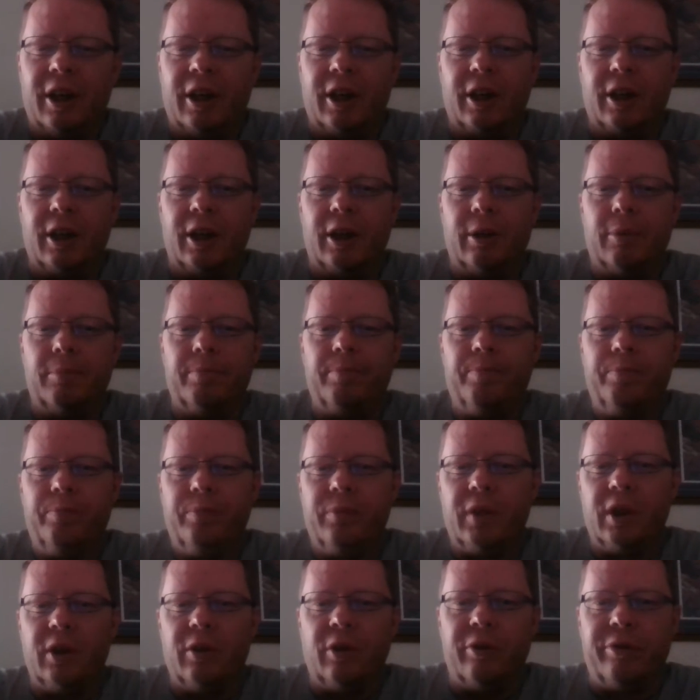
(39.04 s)
Um,
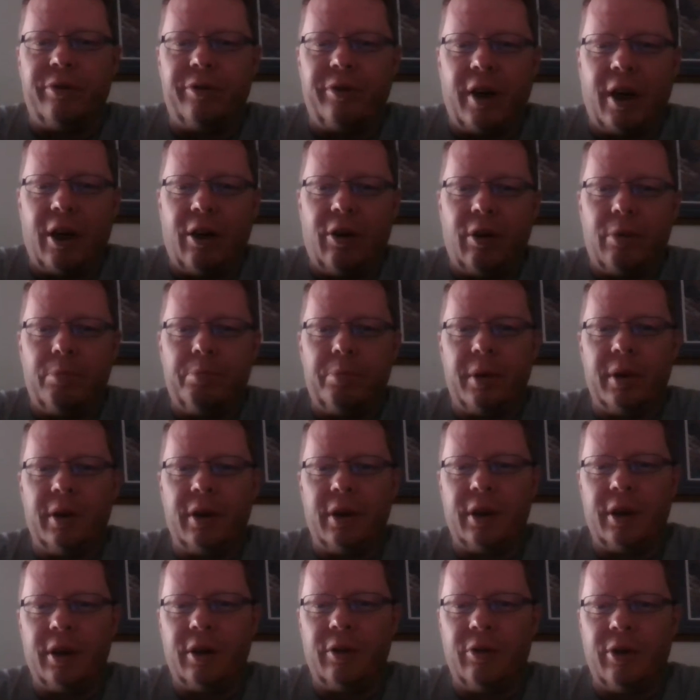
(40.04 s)
do a follow up
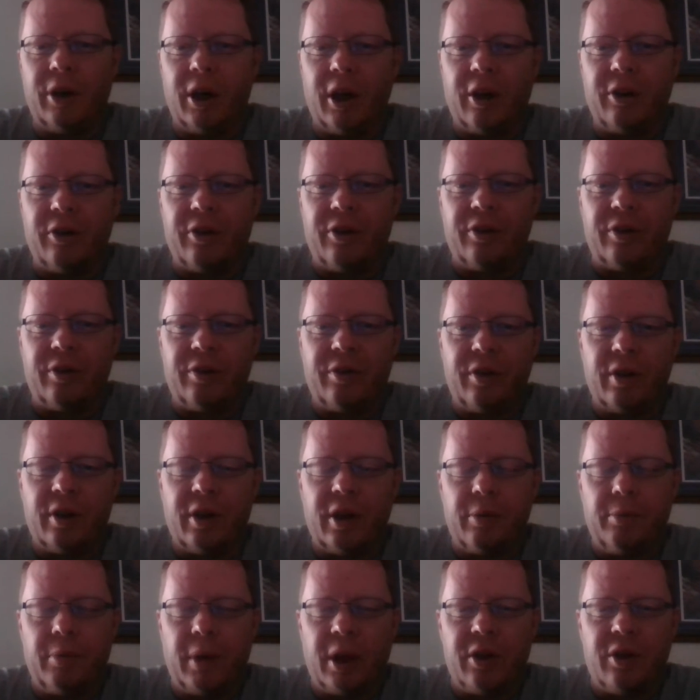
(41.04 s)
in regards to
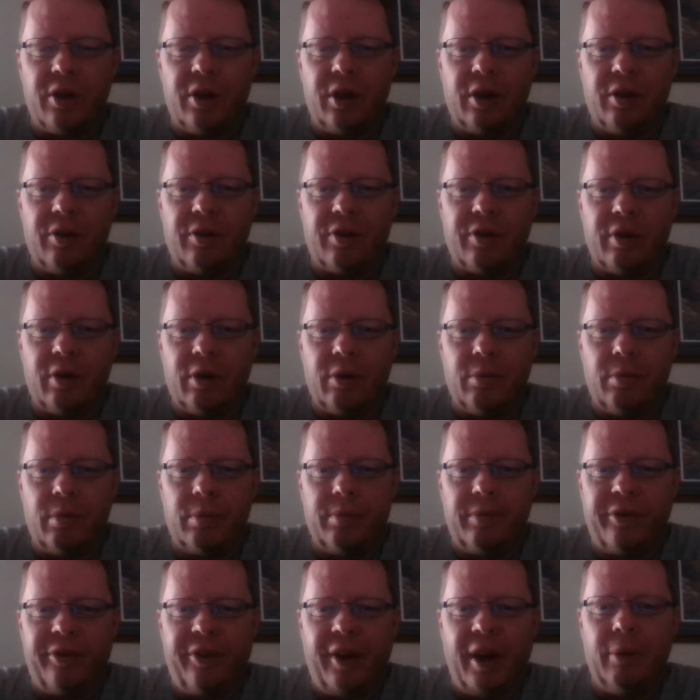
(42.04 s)
uh, mentioning
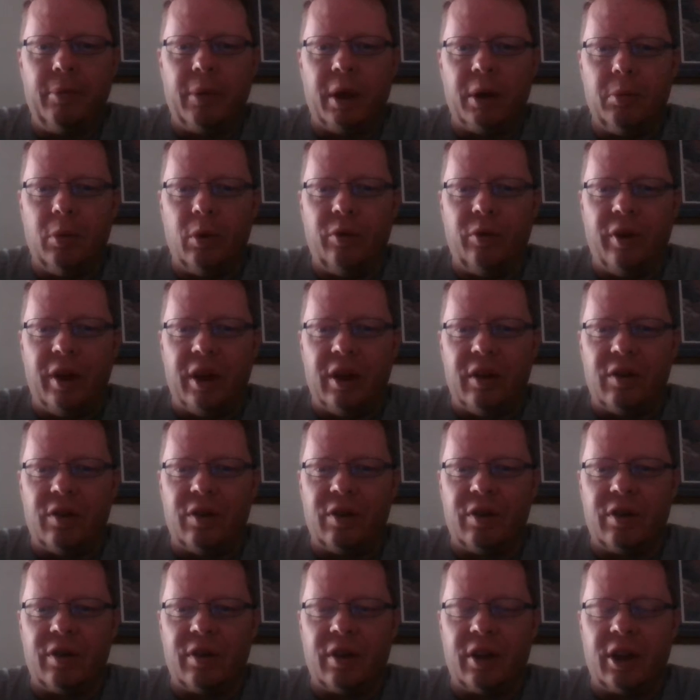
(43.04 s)
some family
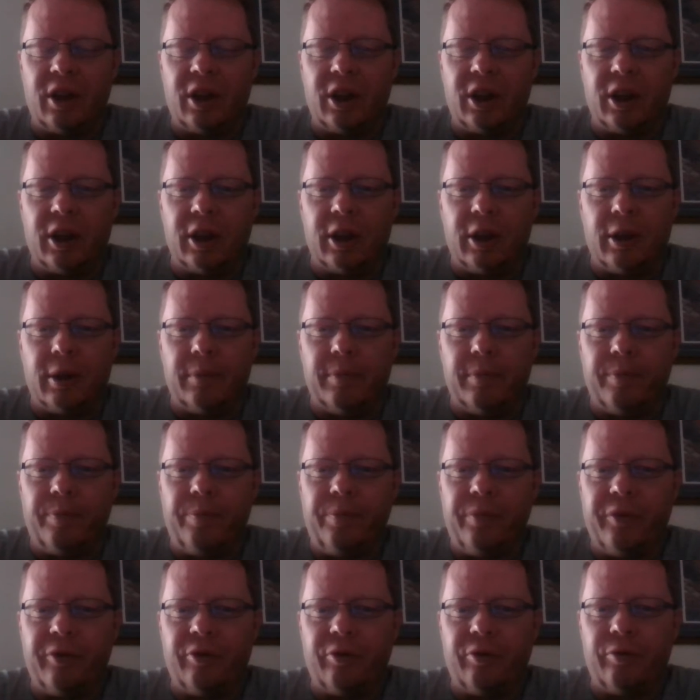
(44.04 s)
movies.
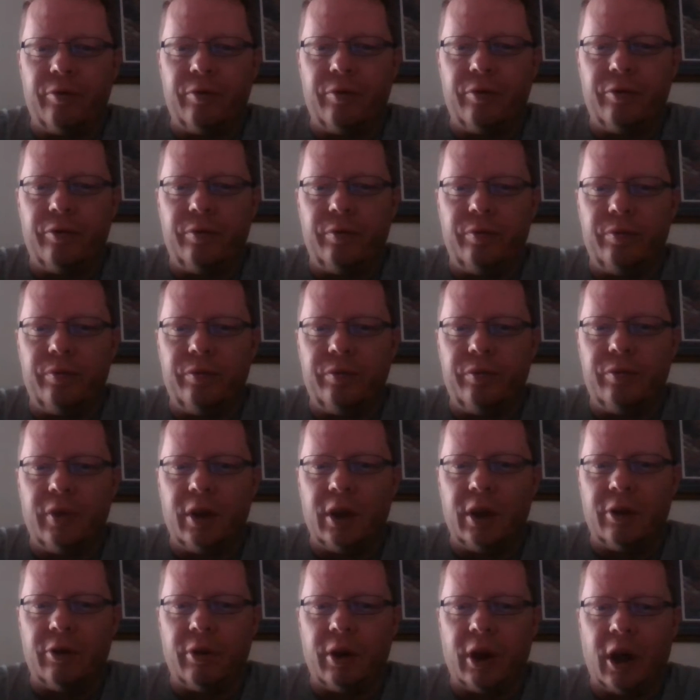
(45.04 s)

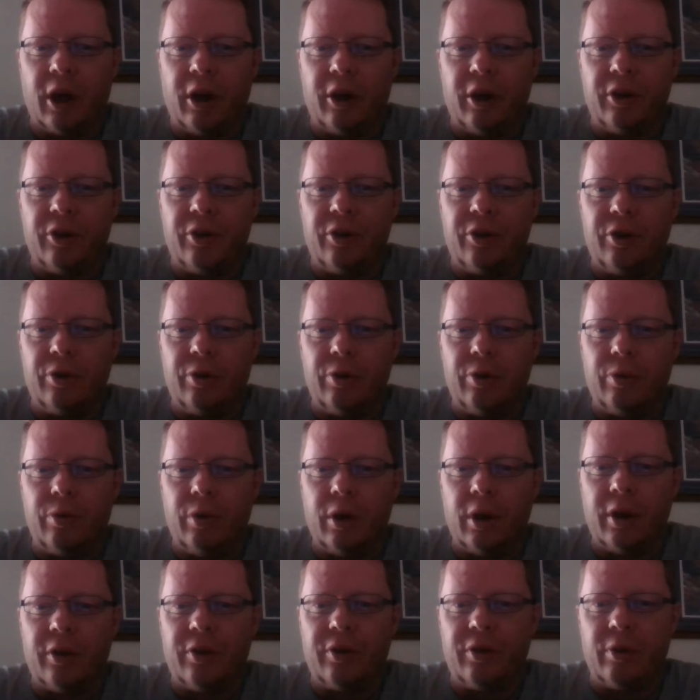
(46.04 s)
Um, in regards
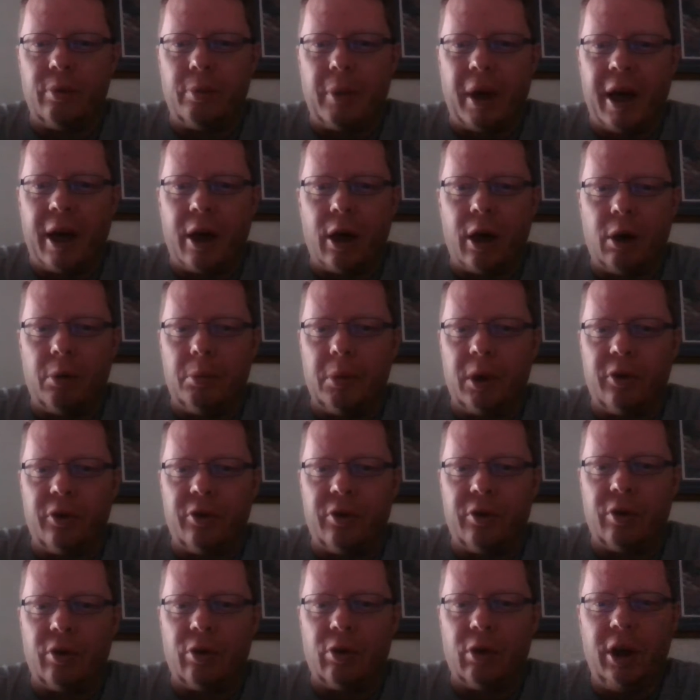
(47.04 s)
to uh, some animal
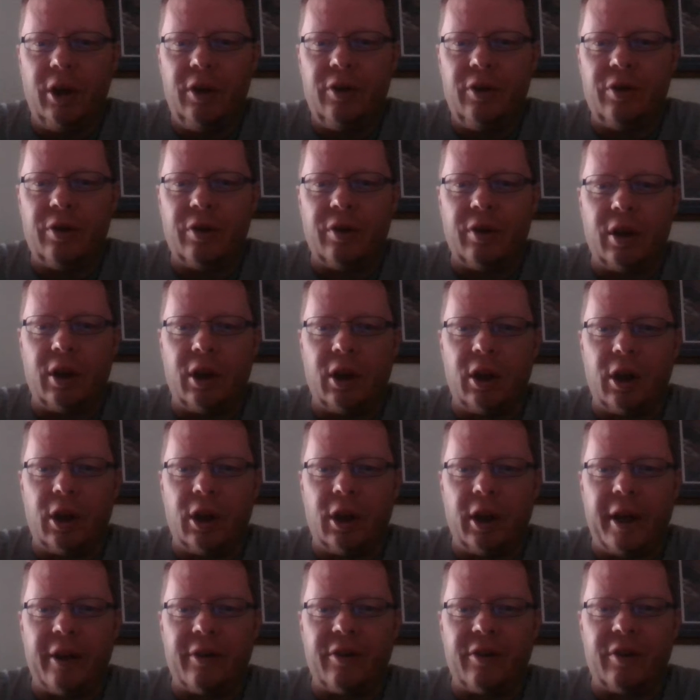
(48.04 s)
stories.
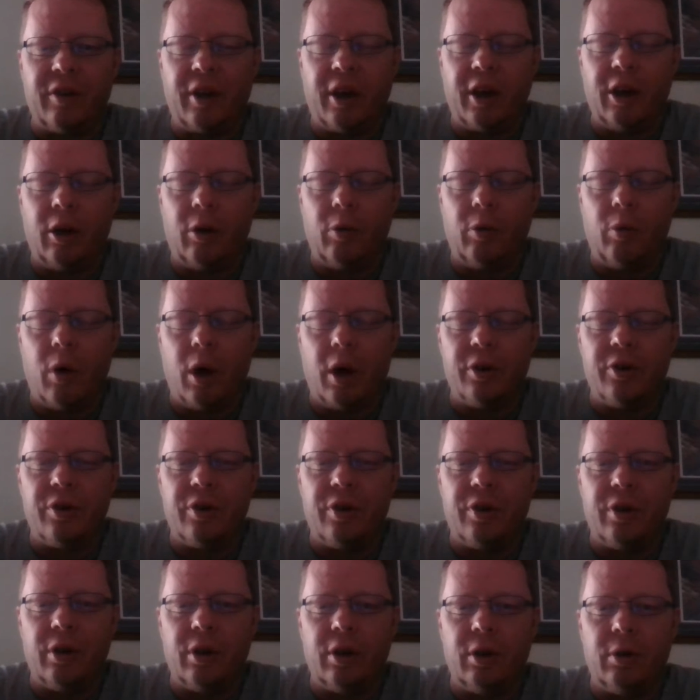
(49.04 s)
Uh, last night, I
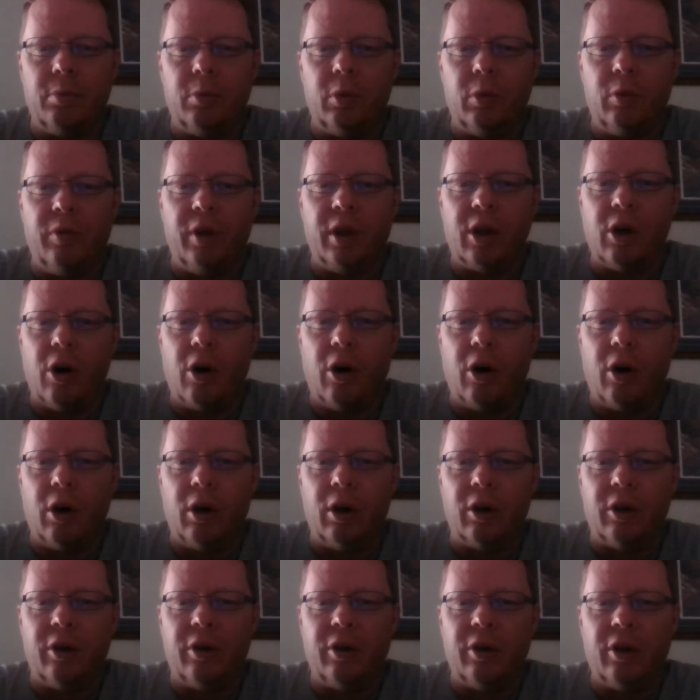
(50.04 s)
watched a movie
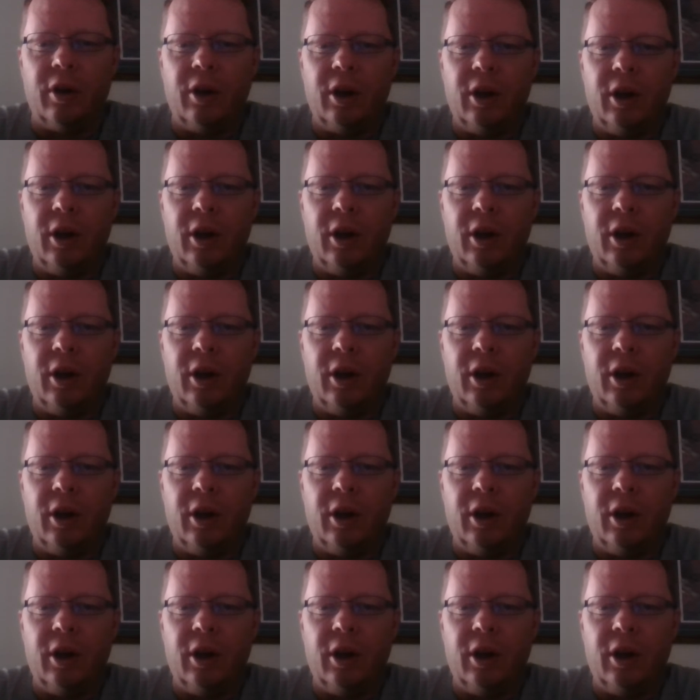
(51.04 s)
called